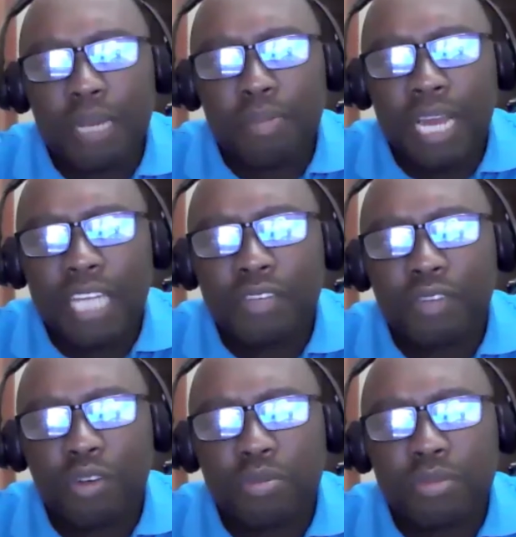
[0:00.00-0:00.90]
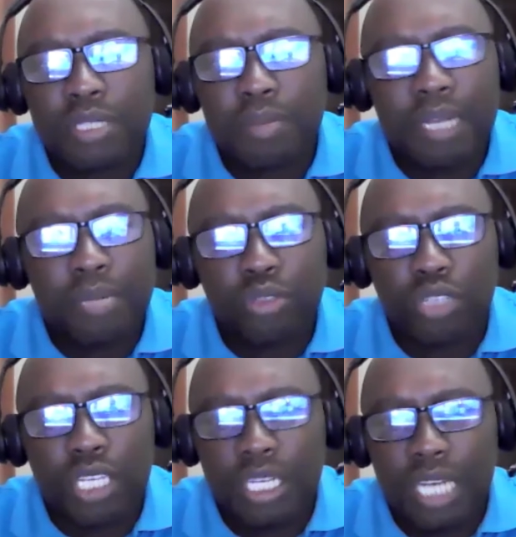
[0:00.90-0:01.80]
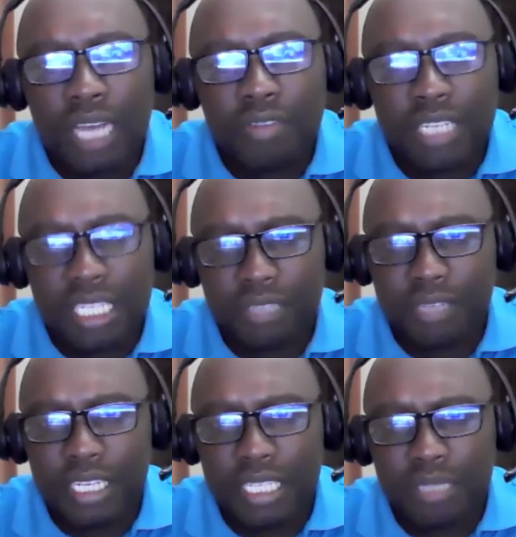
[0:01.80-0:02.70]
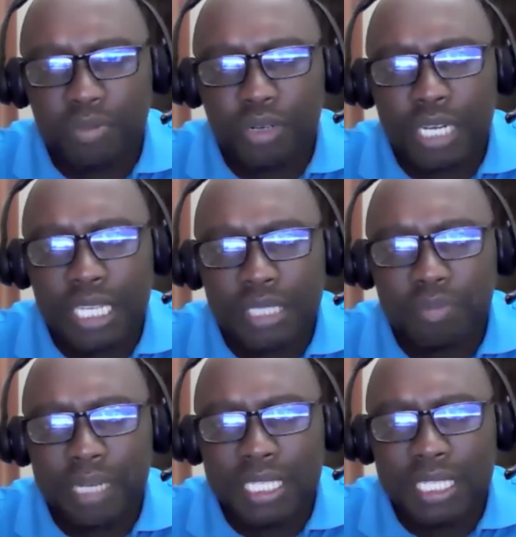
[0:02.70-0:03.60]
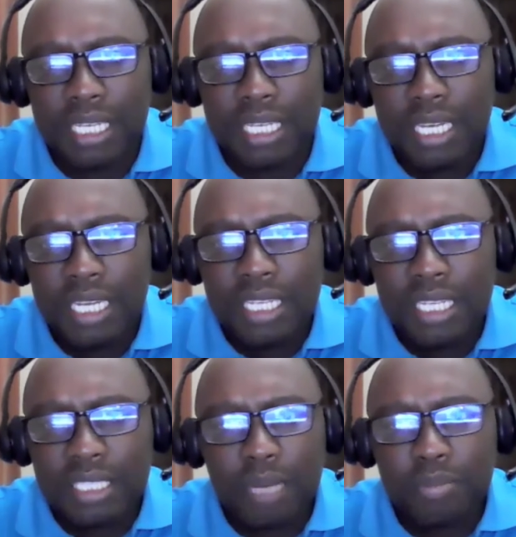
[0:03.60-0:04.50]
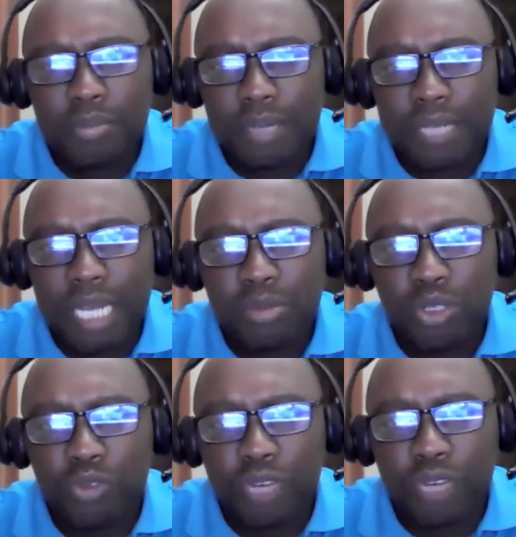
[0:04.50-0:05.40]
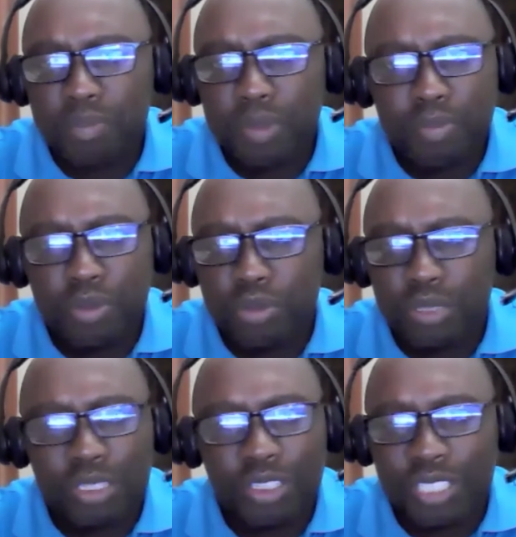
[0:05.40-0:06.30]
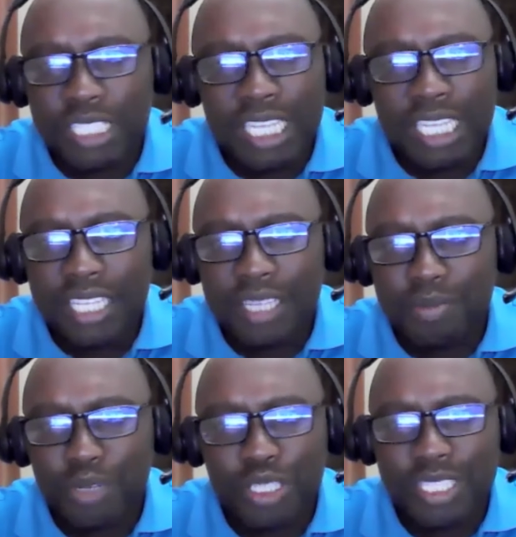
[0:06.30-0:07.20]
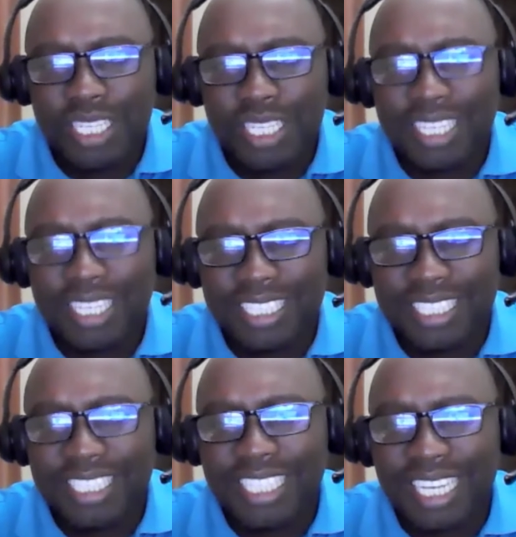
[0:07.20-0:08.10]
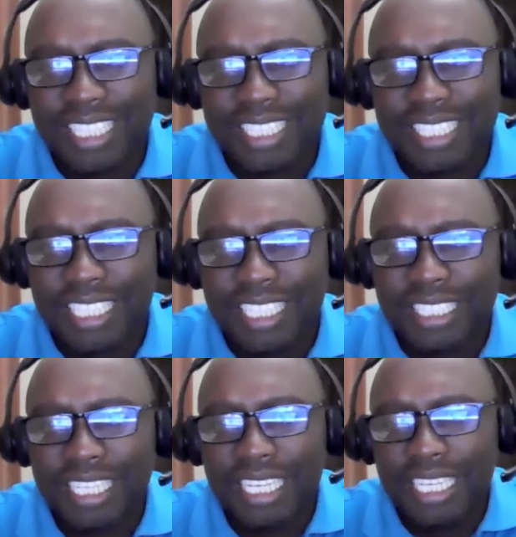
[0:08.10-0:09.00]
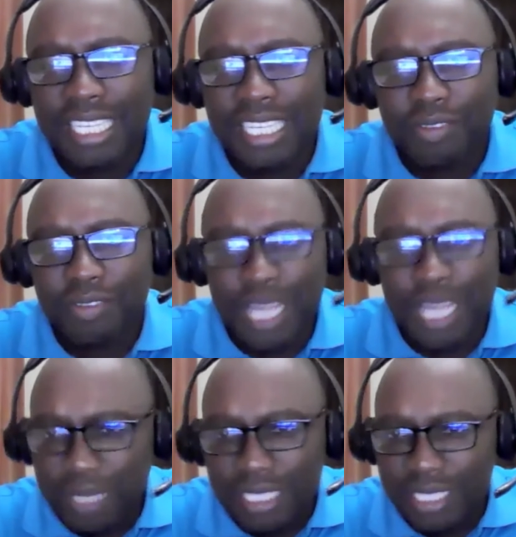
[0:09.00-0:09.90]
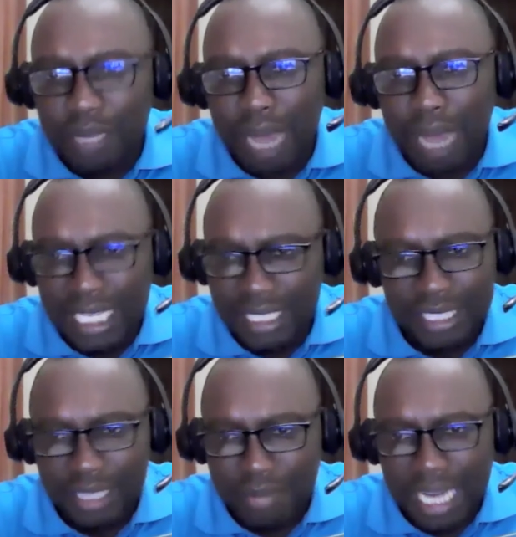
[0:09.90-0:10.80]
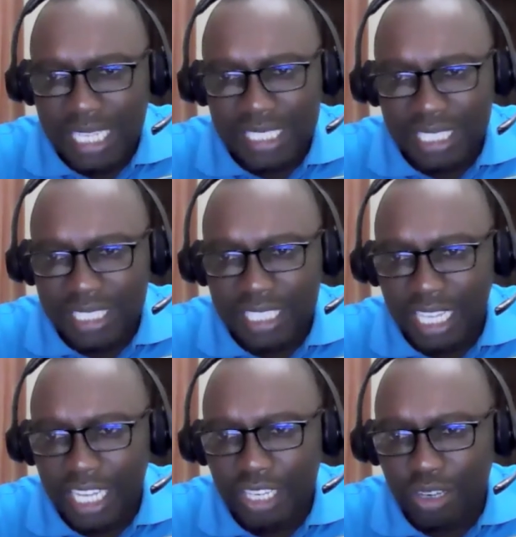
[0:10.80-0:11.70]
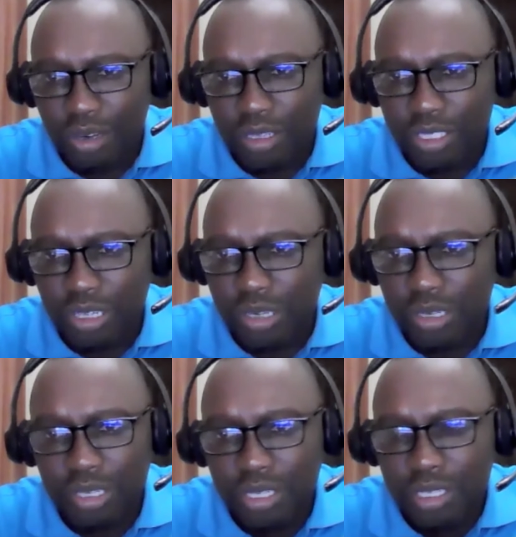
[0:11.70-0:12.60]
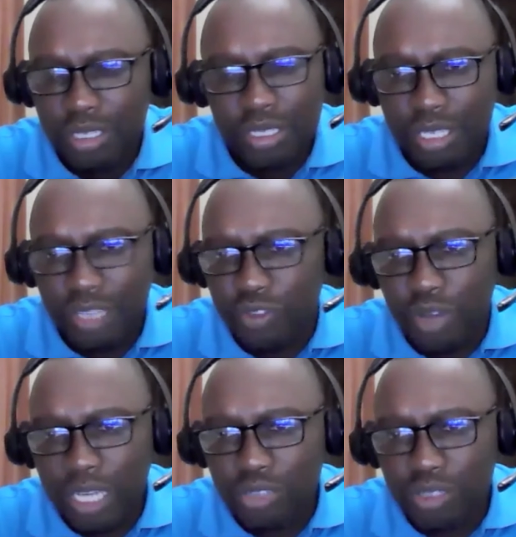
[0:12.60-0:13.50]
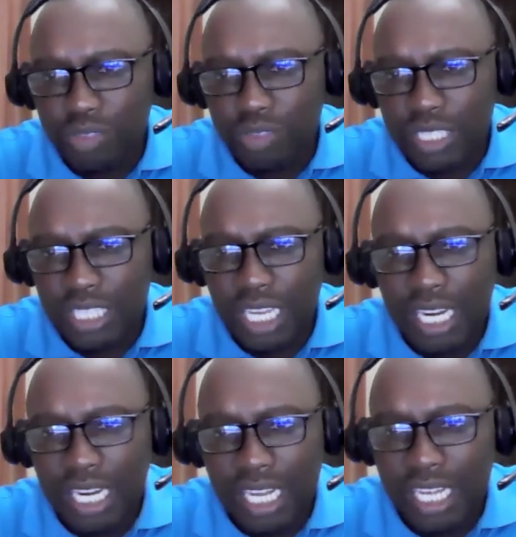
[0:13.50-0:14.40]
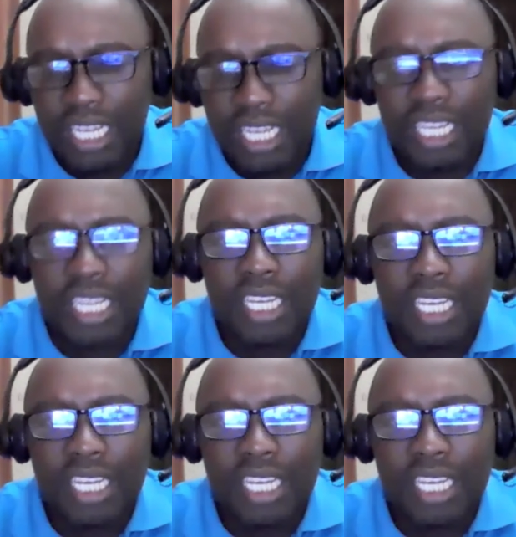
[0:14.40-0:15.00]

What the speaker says: a platform, sometimes you can advertise various products, but sometimes you find people, you know, selling the most ridiculous things. For them is the money. The money is just the end goal. So if you want to even sell